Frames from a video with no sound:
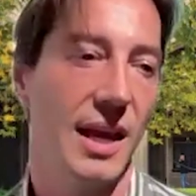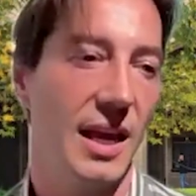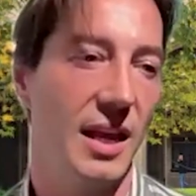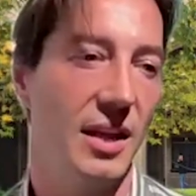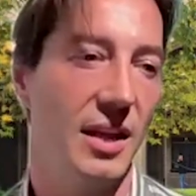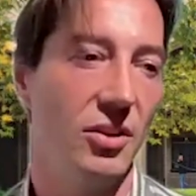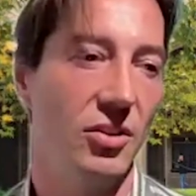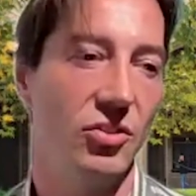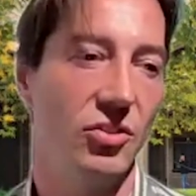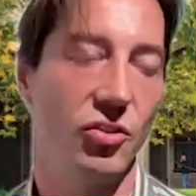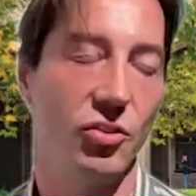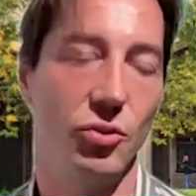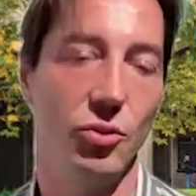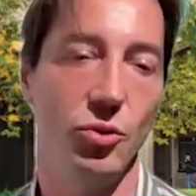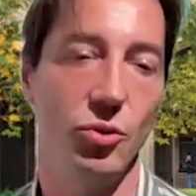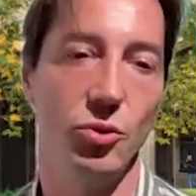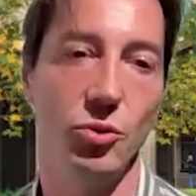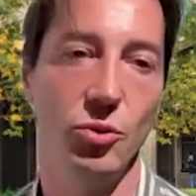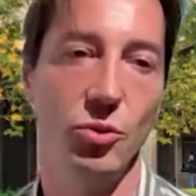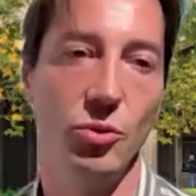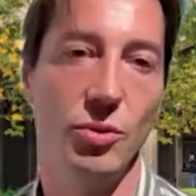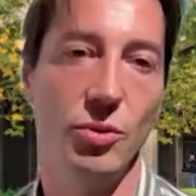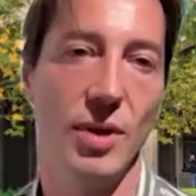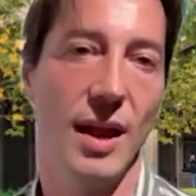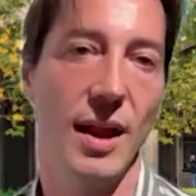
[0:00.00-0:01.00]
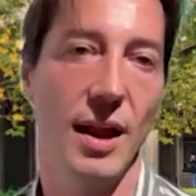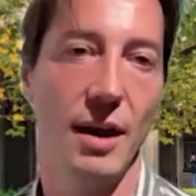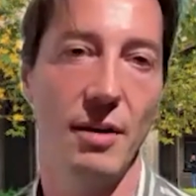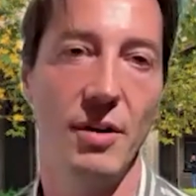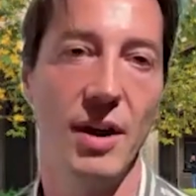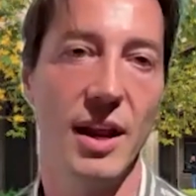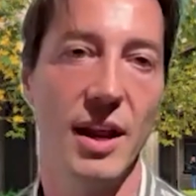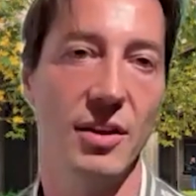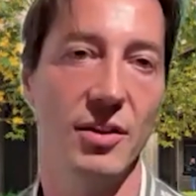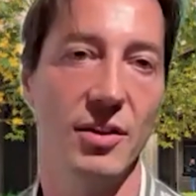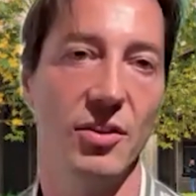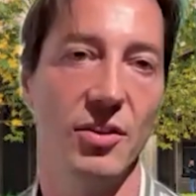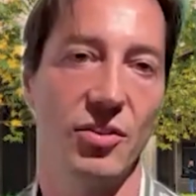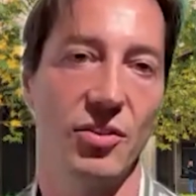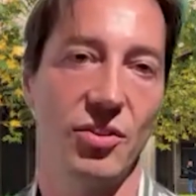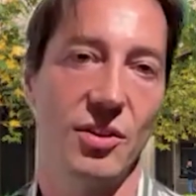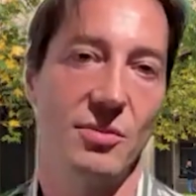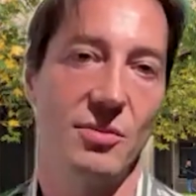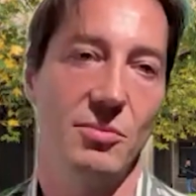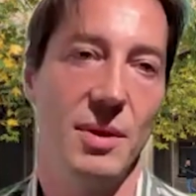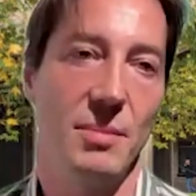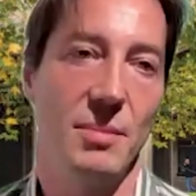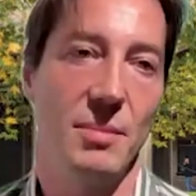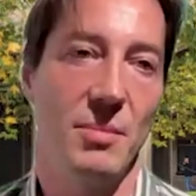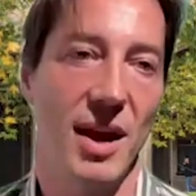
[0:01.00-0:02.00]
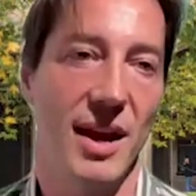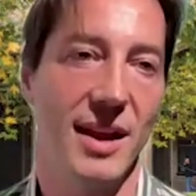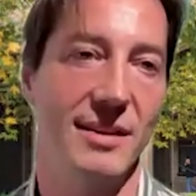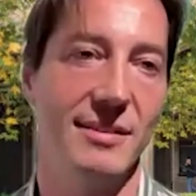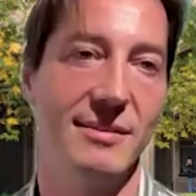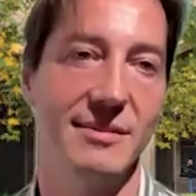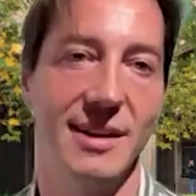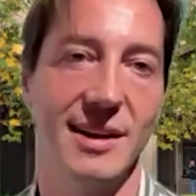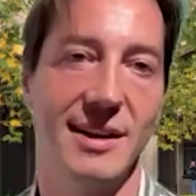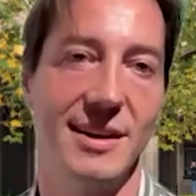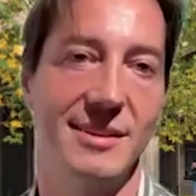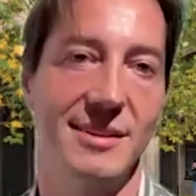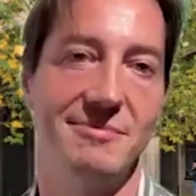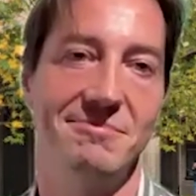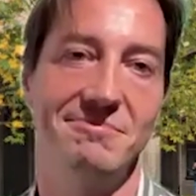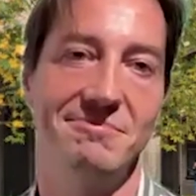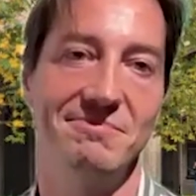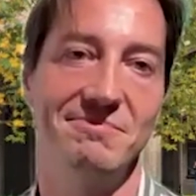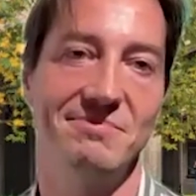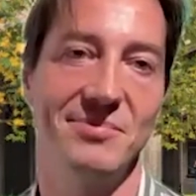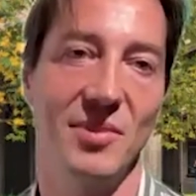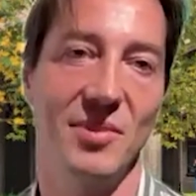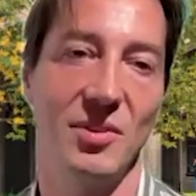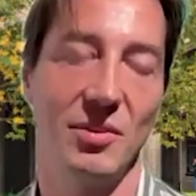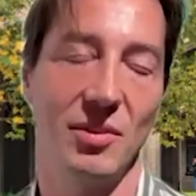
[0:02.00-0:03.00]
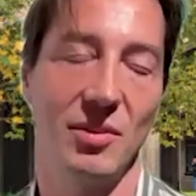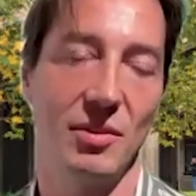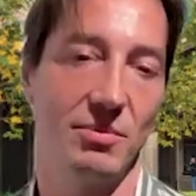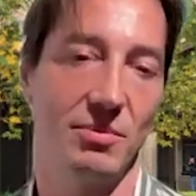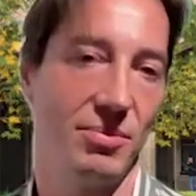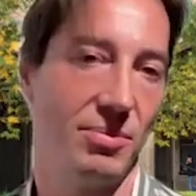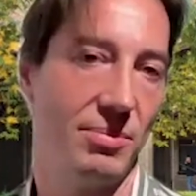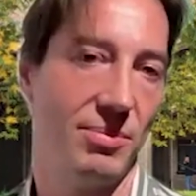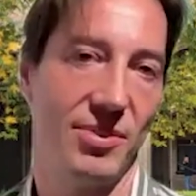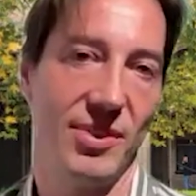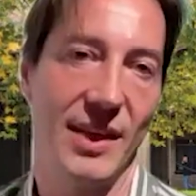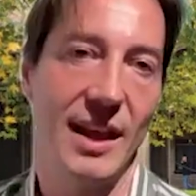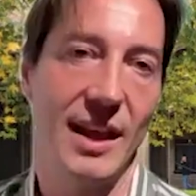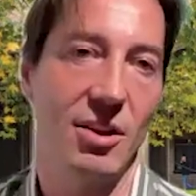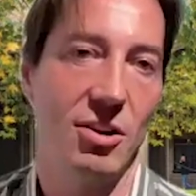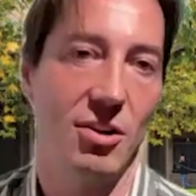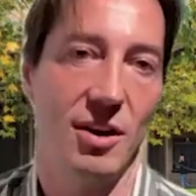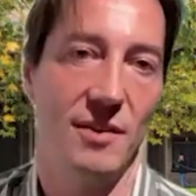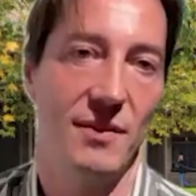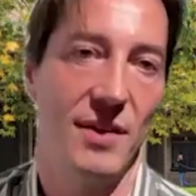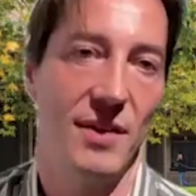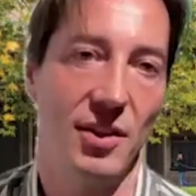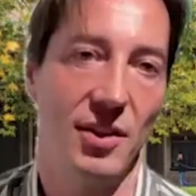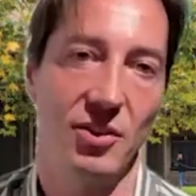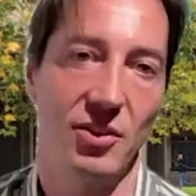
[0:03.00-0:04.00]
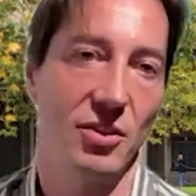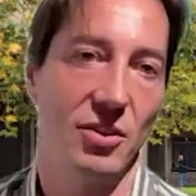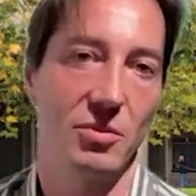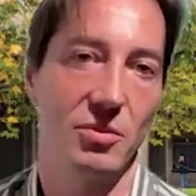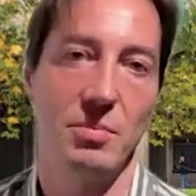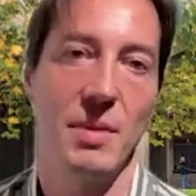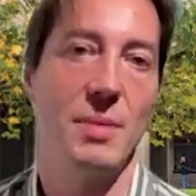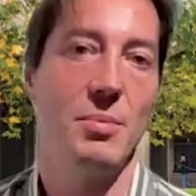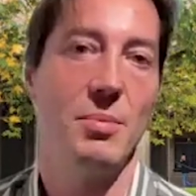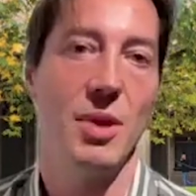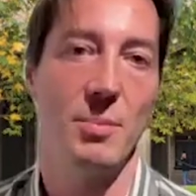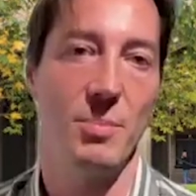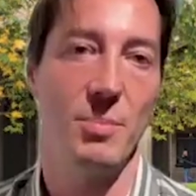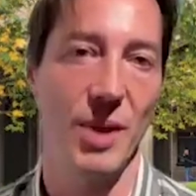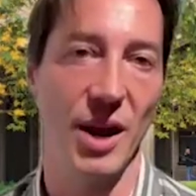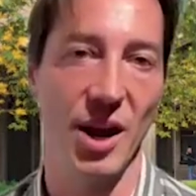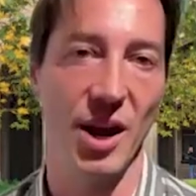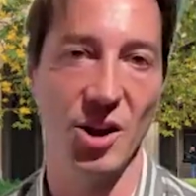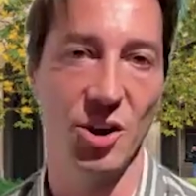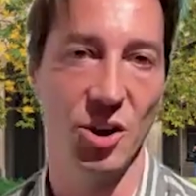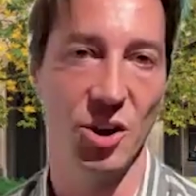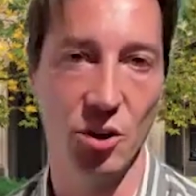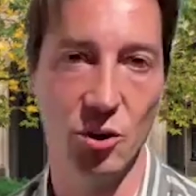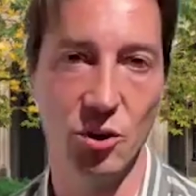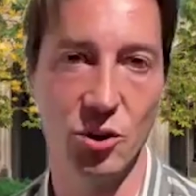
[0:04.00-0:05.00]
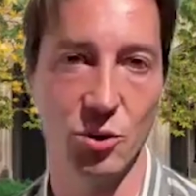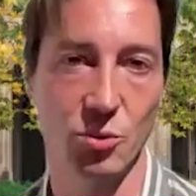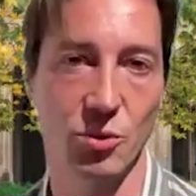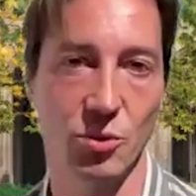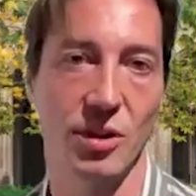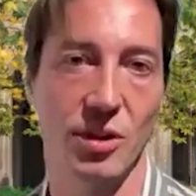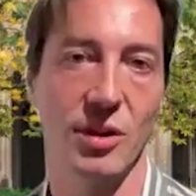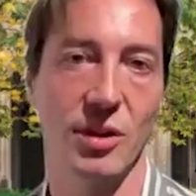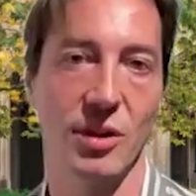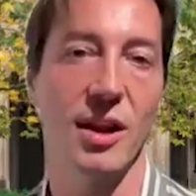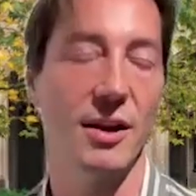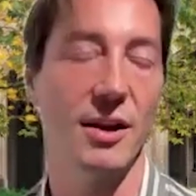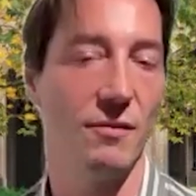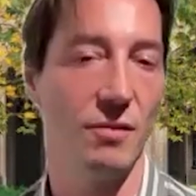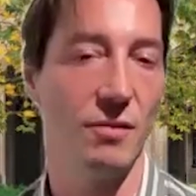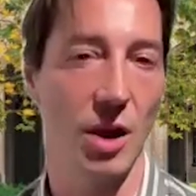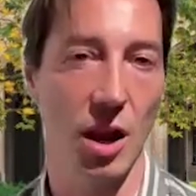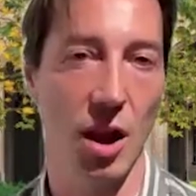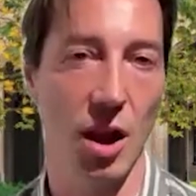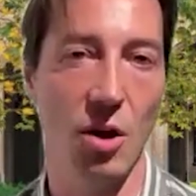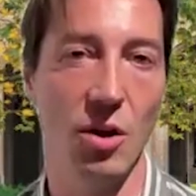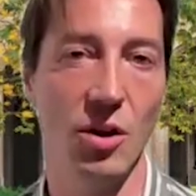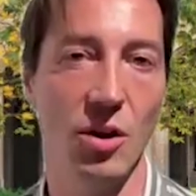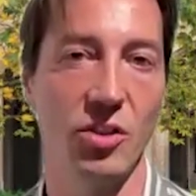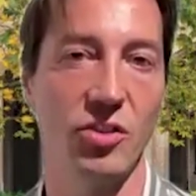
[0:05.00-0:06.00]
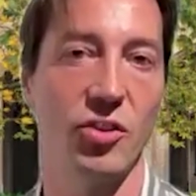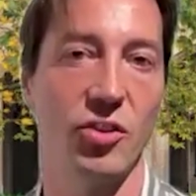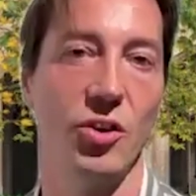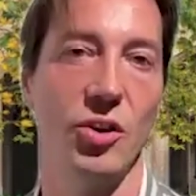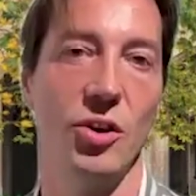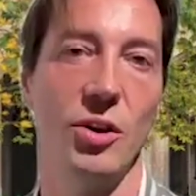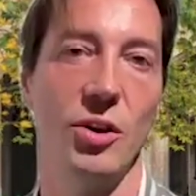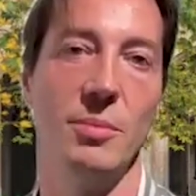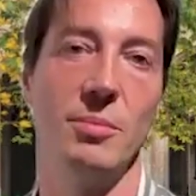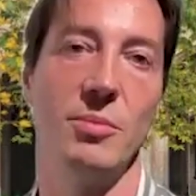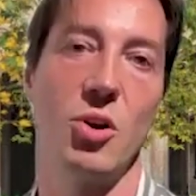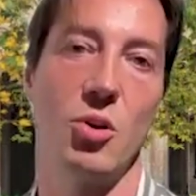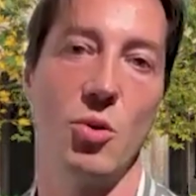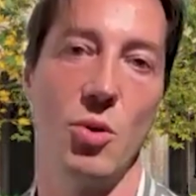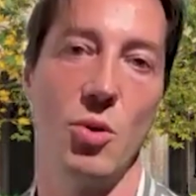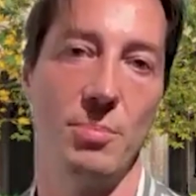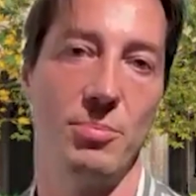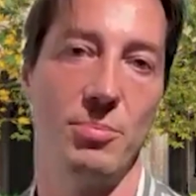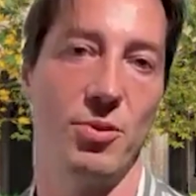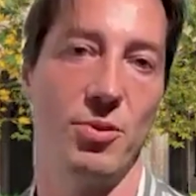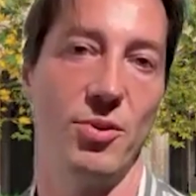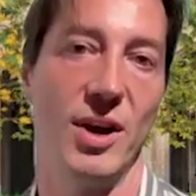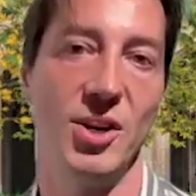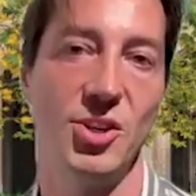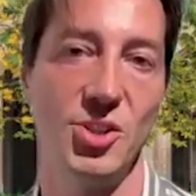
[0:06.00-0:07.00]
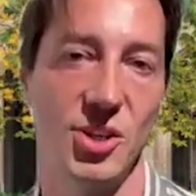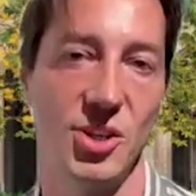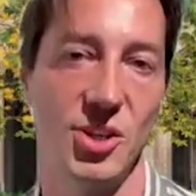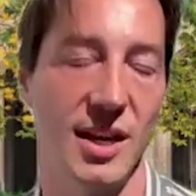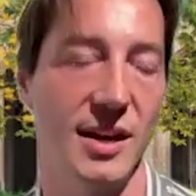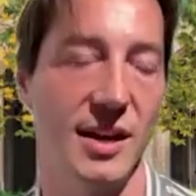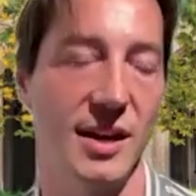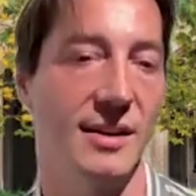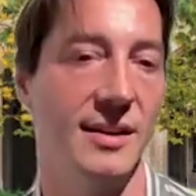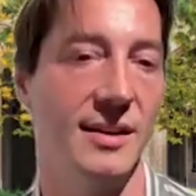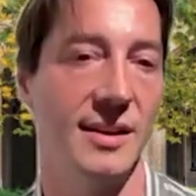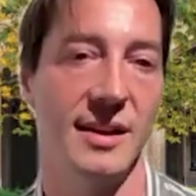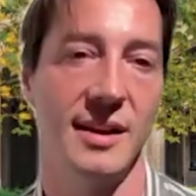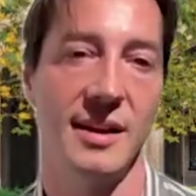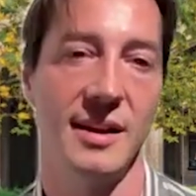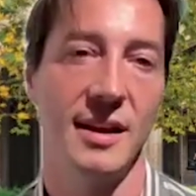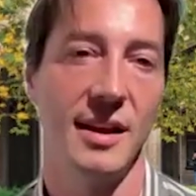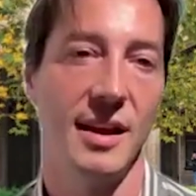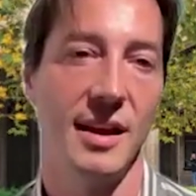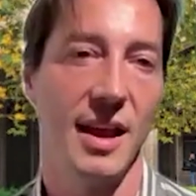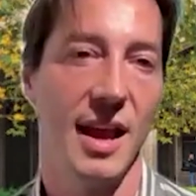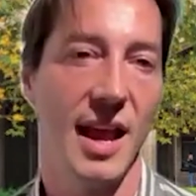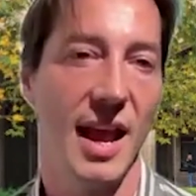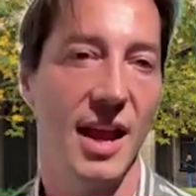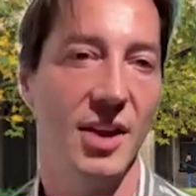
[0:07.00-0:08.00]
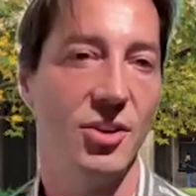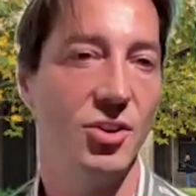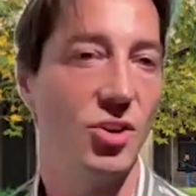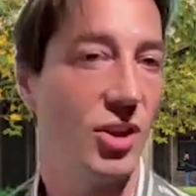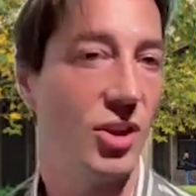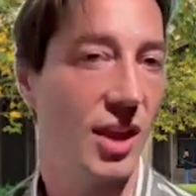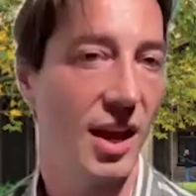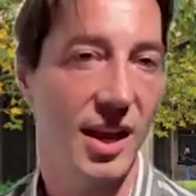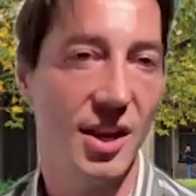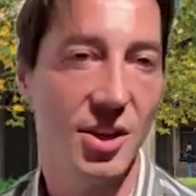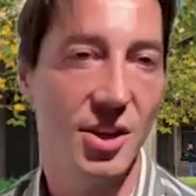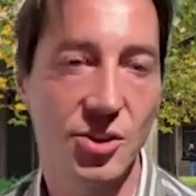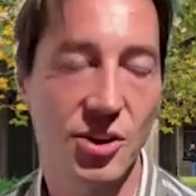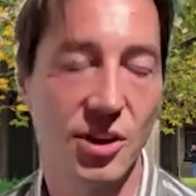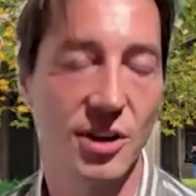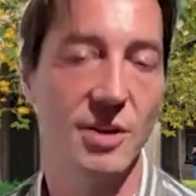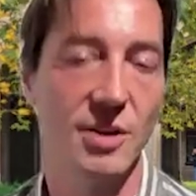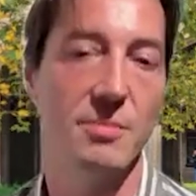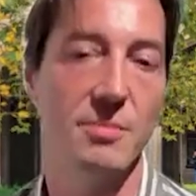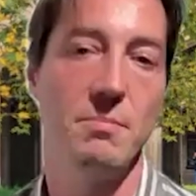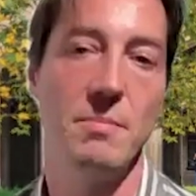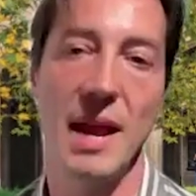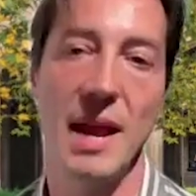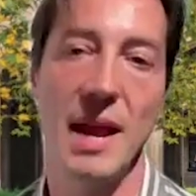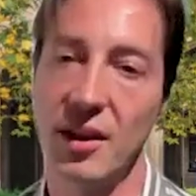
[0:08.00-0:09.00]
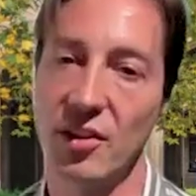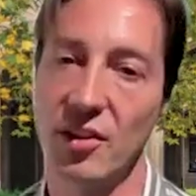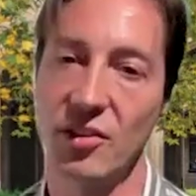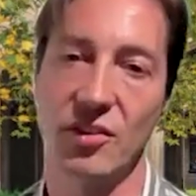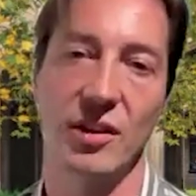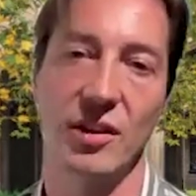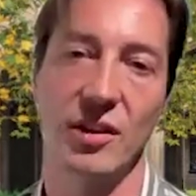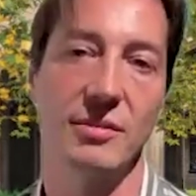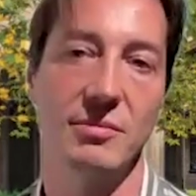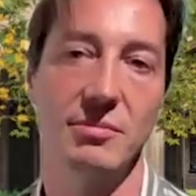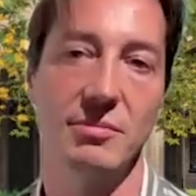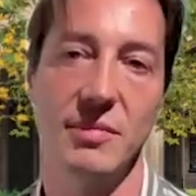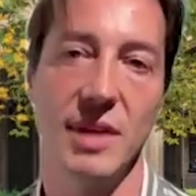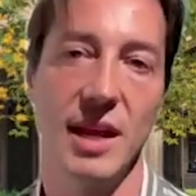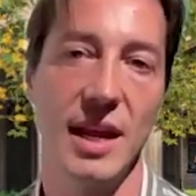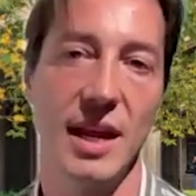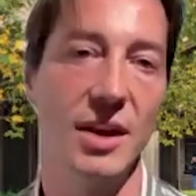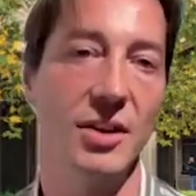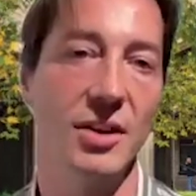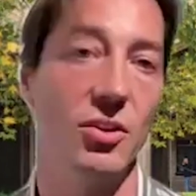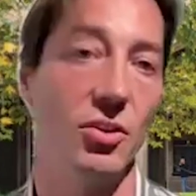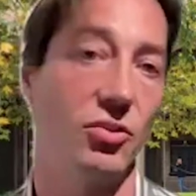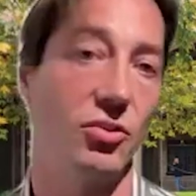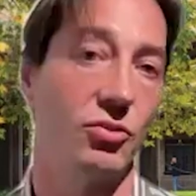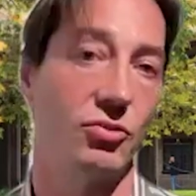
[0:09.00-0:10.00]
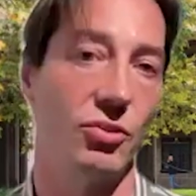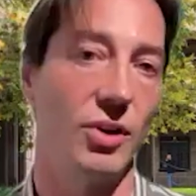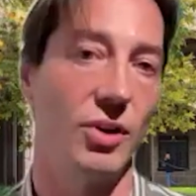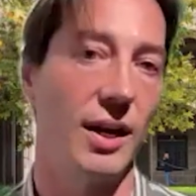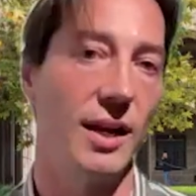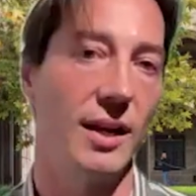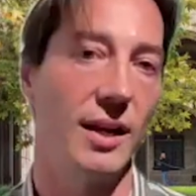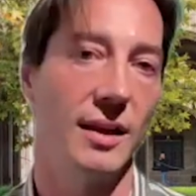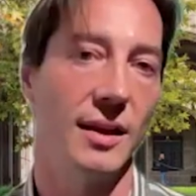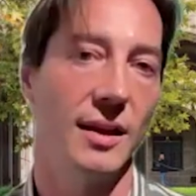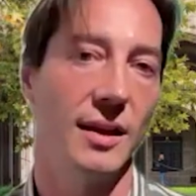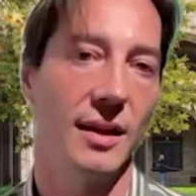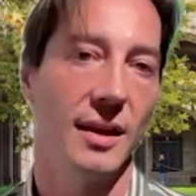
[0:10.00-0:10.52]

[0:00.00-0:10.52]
into areas that we might um, think of as, as maybe a bit unusual, kind of long term cooperation in education, medicine, industry.